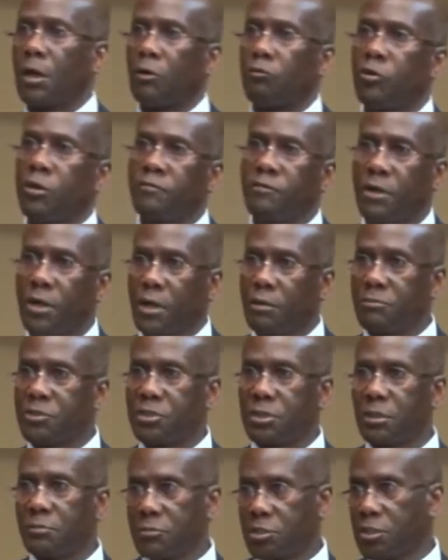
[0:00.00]
we've come
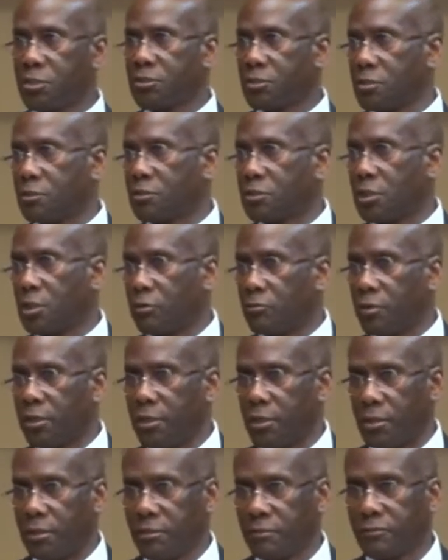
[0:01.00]
some distance
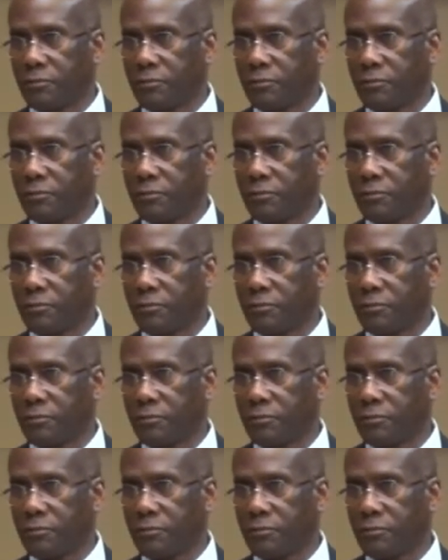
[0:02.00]
already.